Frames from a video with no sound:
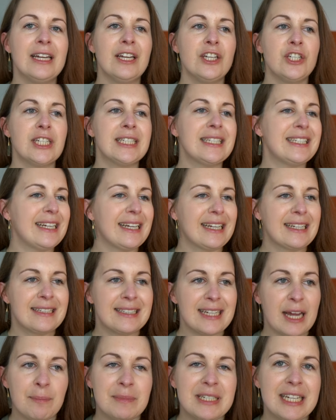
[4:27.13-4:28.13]
just
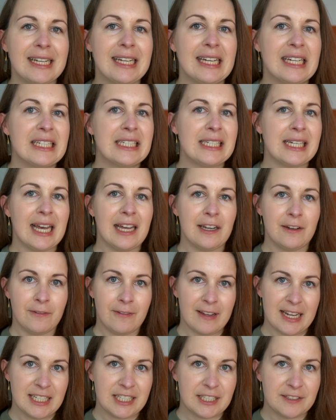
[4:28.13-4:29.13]
accepting it at
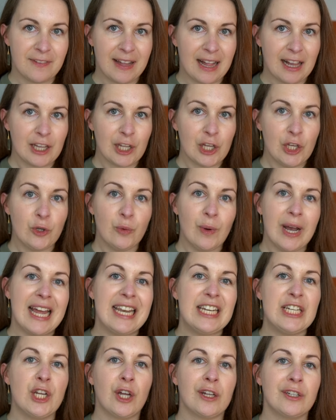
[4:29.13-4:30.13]
face value
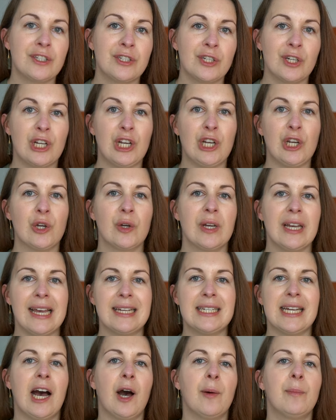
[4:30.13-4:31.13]
and not look
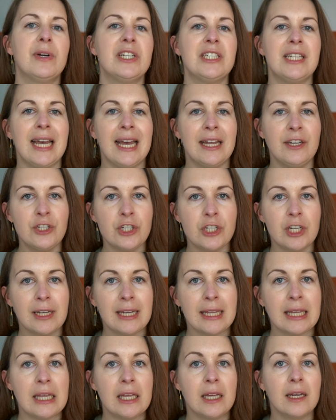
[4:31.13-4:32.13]
at how
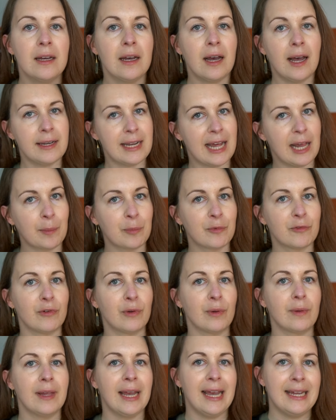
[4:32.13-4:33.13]
potentially
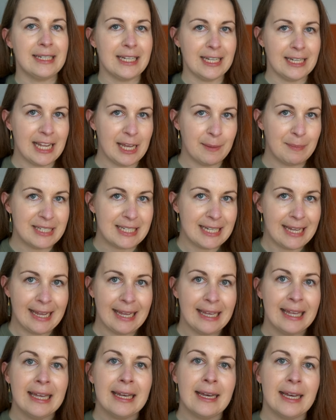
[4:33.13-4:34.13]
unhelpful and
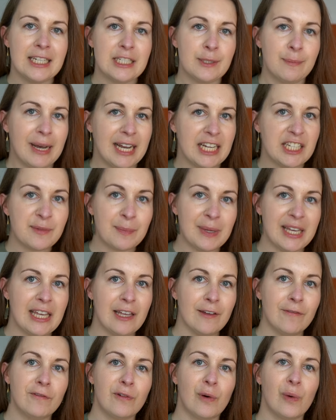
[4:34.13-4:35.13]
inhibiting it might be
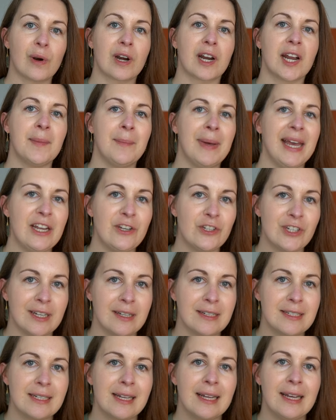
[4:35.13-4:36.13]
for a
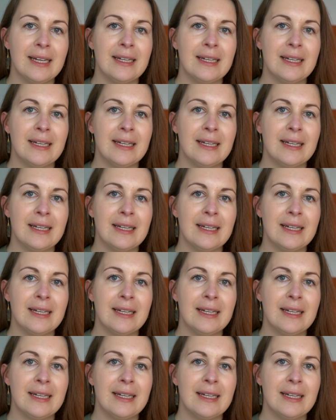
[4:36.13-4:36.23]
patient.